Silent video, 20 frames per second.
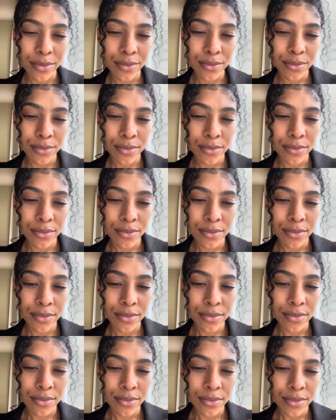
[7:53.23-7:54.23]

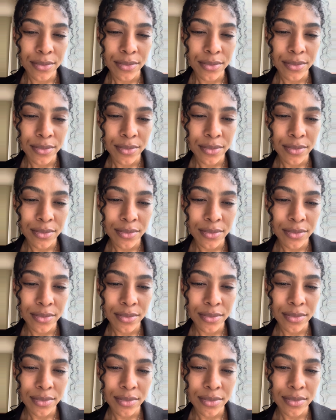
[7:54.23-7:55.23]

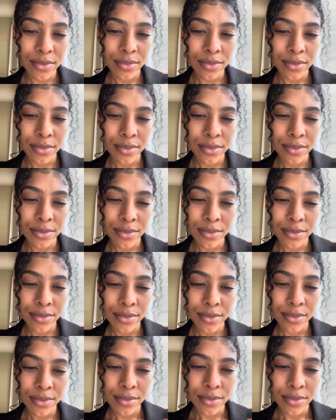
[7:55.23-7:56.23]
Nothing is said.